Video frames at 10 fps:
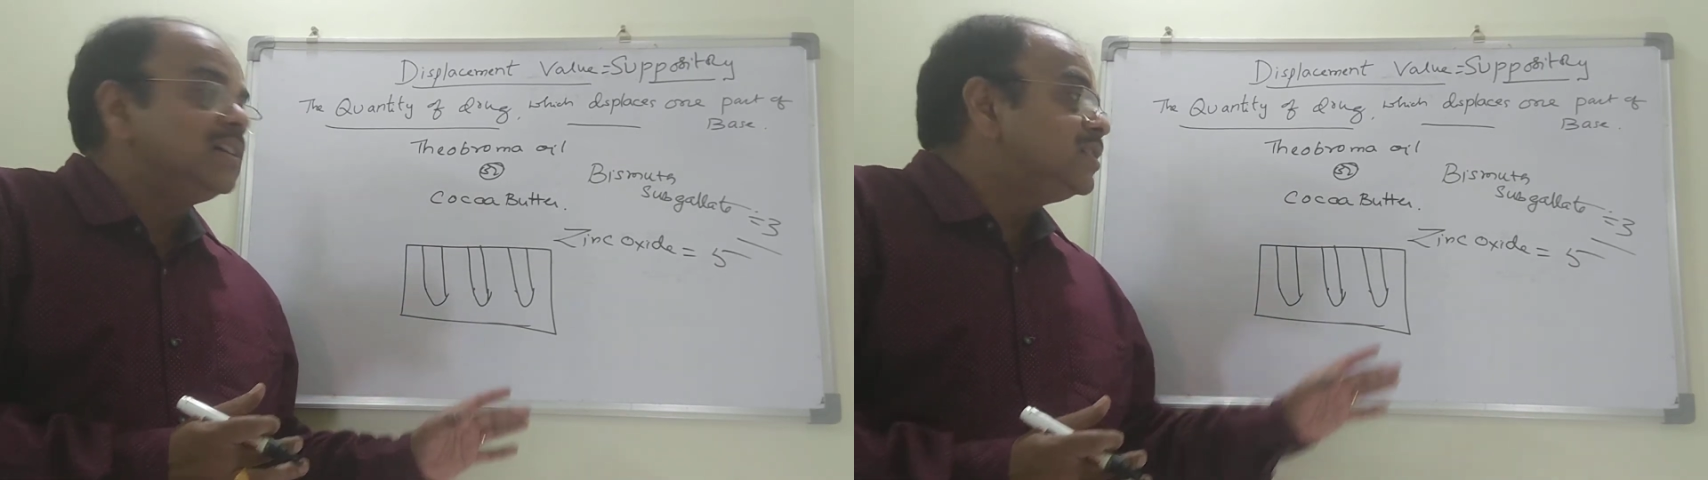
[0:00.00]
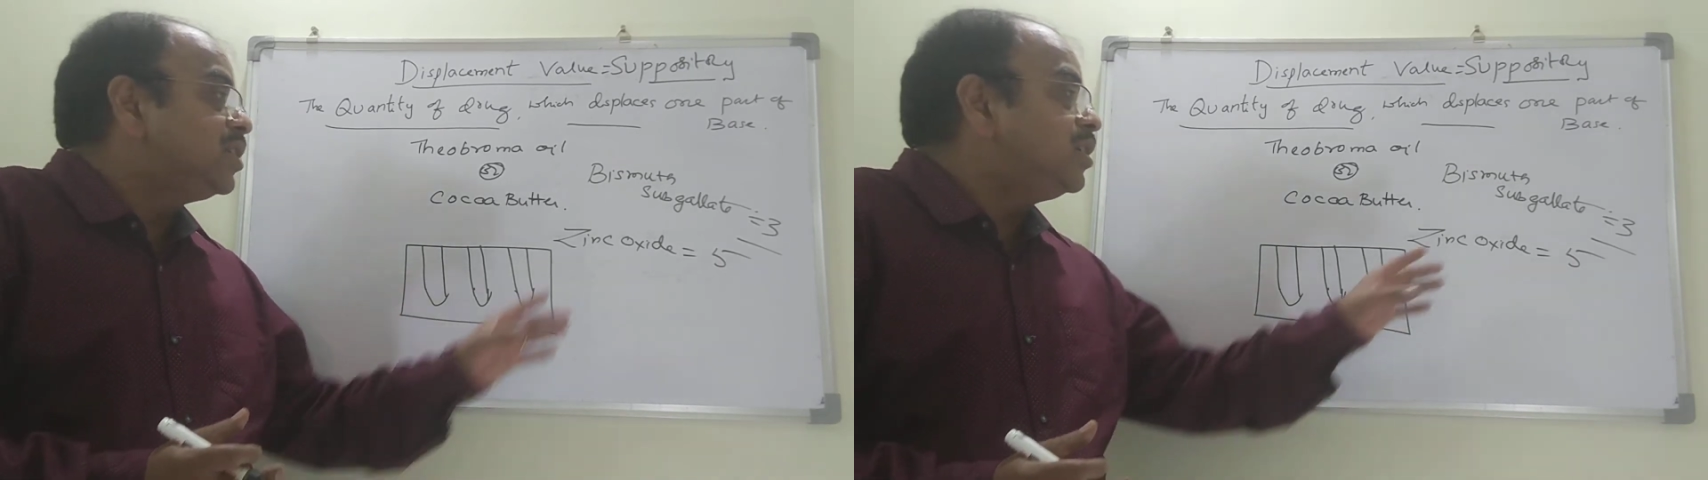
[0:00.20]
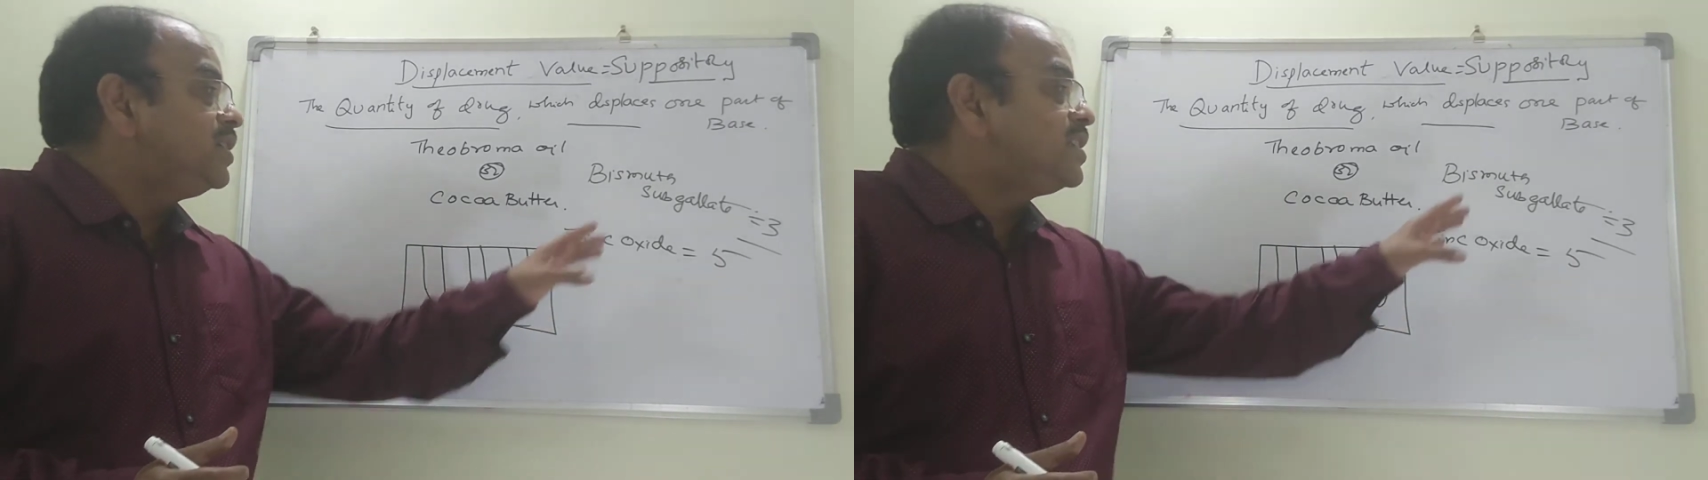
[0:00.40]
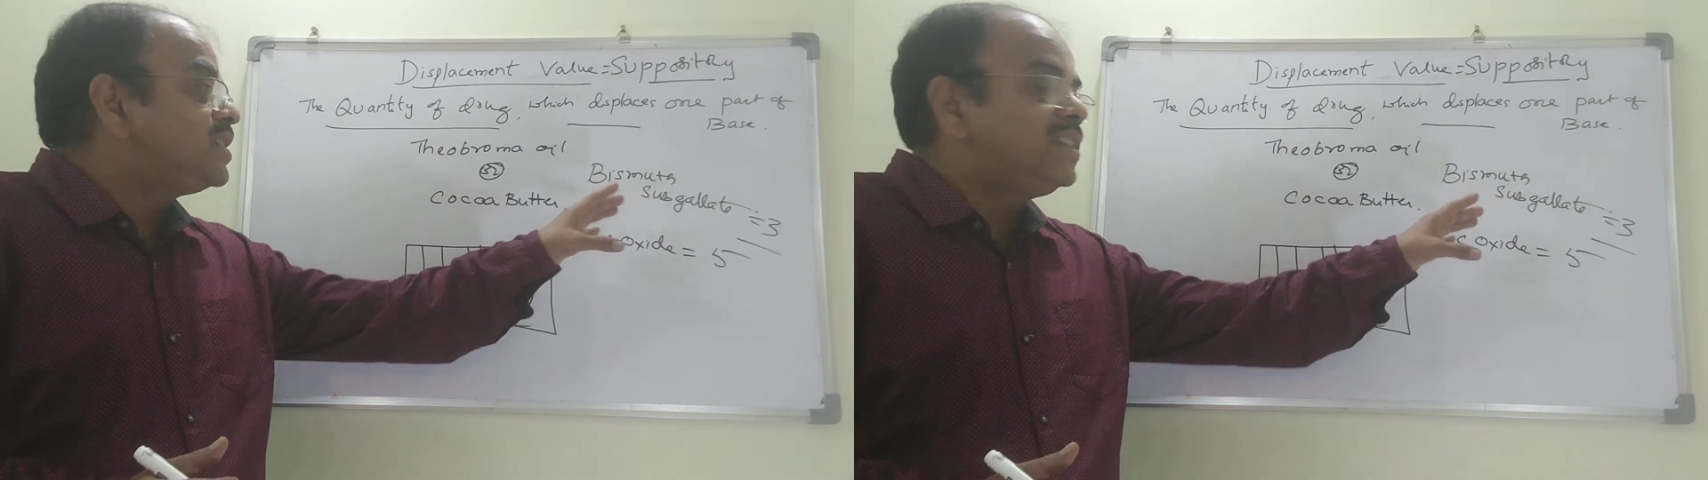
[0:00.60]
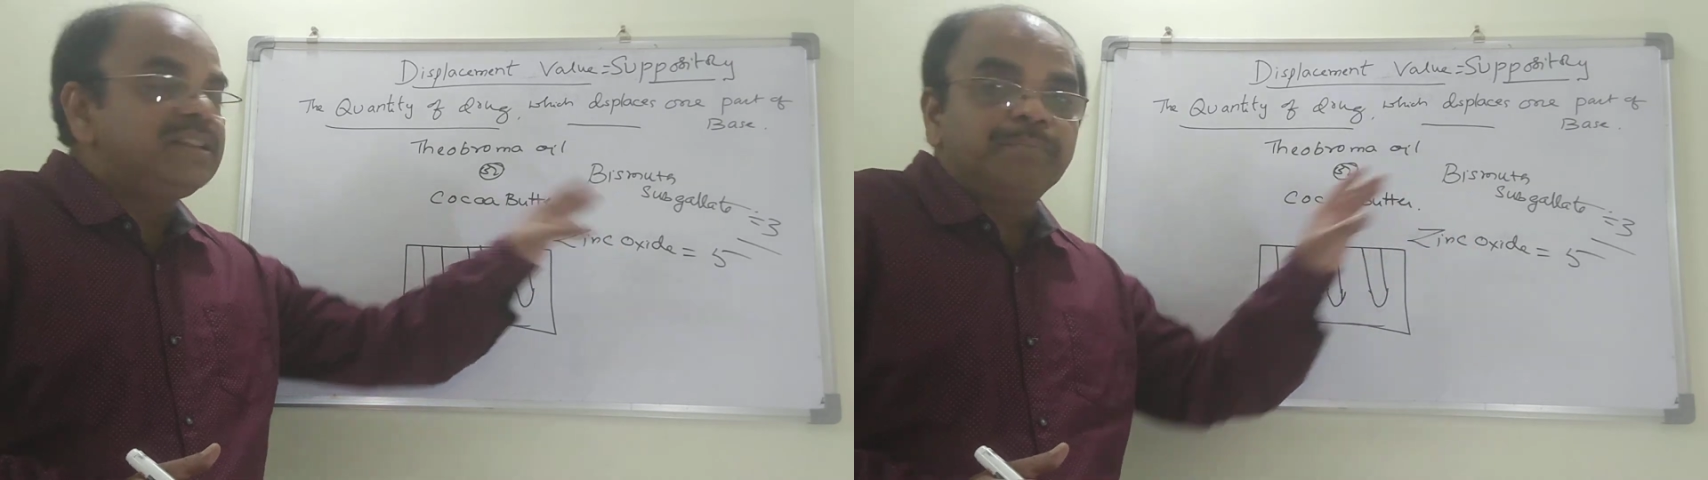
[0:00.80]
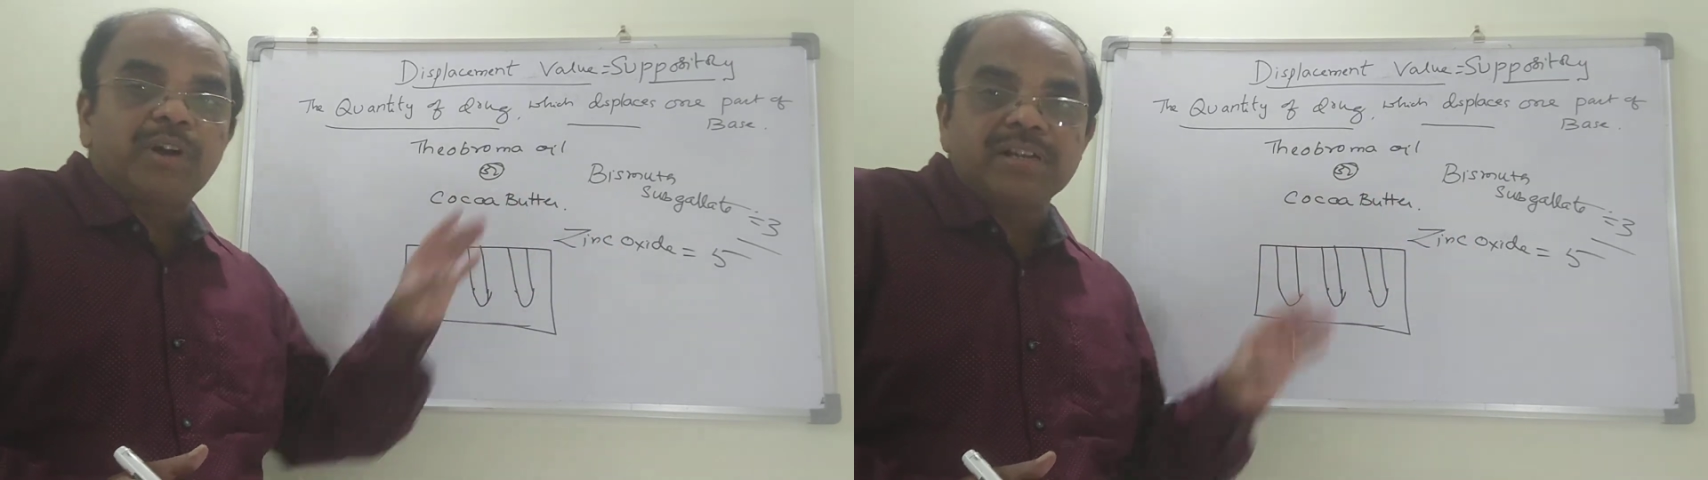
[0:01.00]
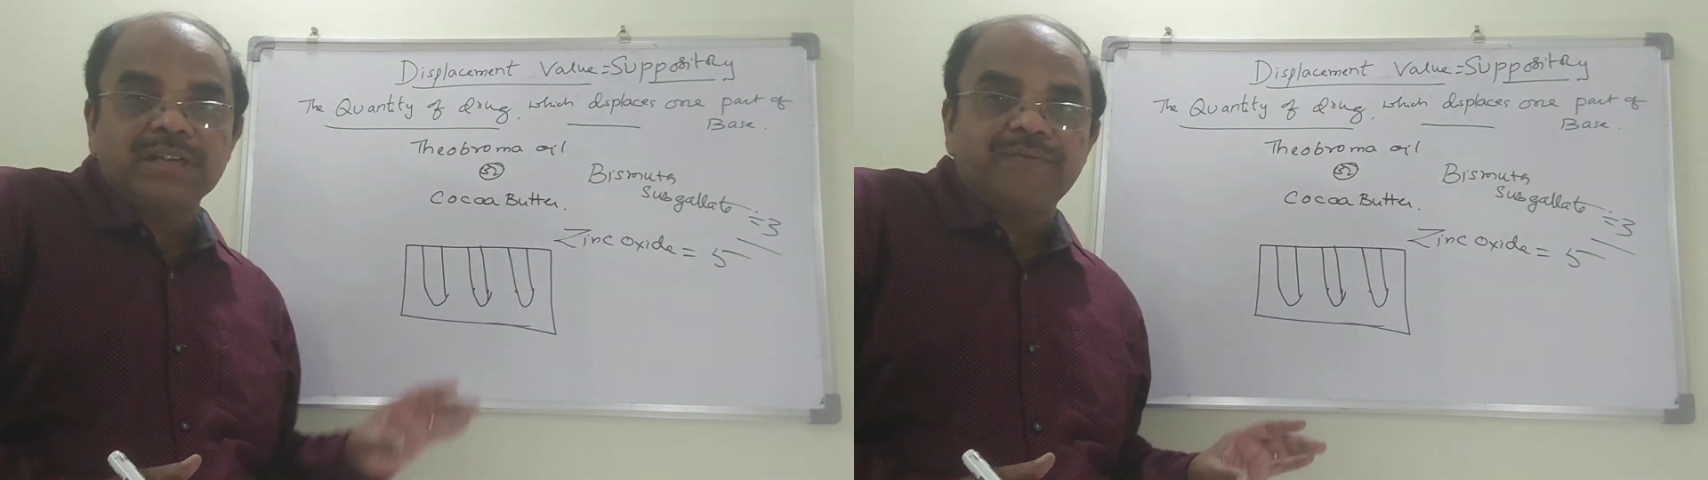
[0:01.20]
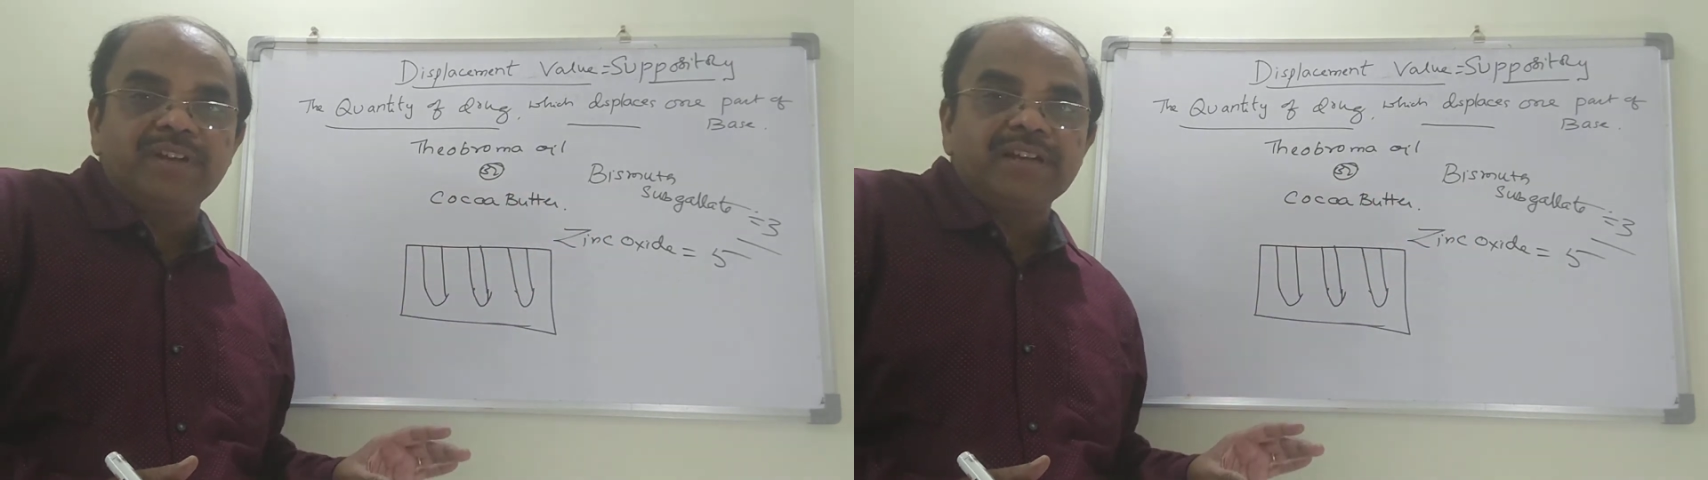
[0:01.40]
So this is the importance
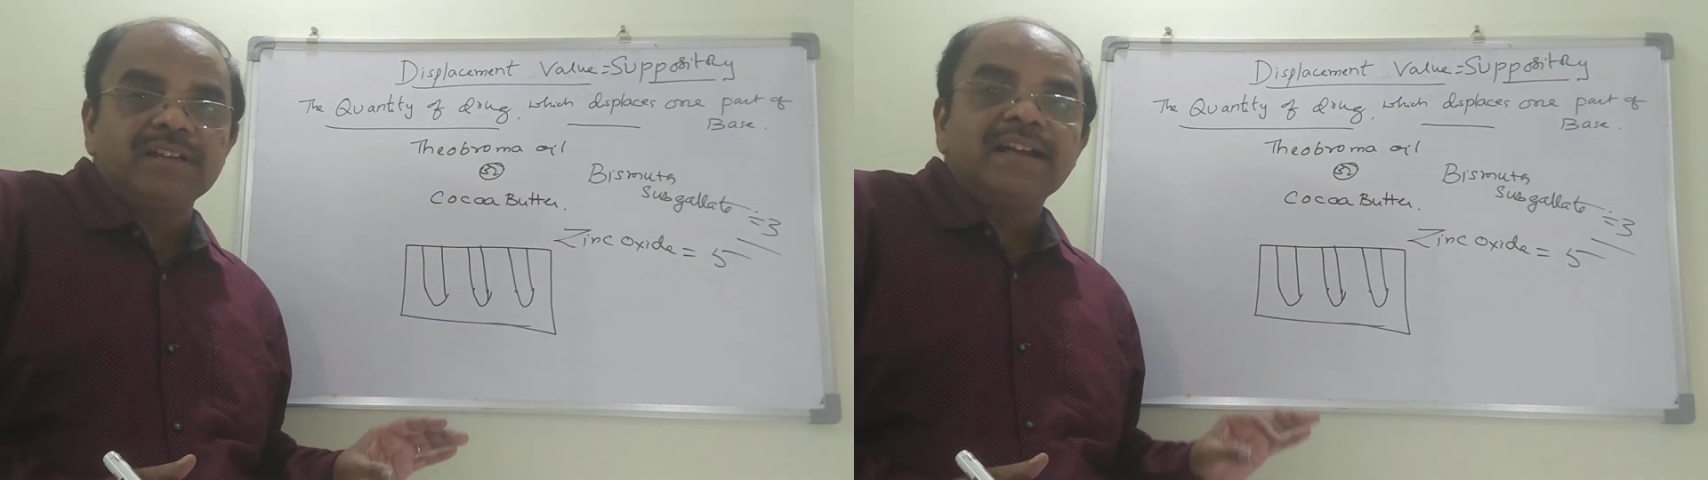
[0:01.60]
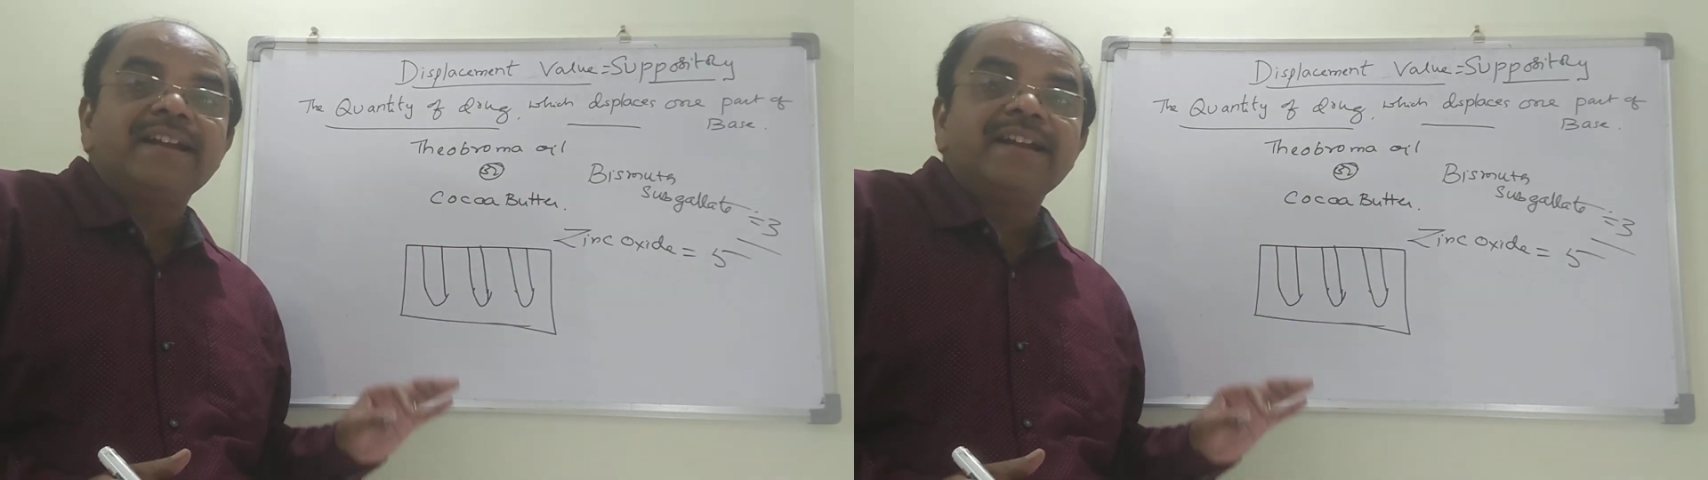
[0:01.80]
of the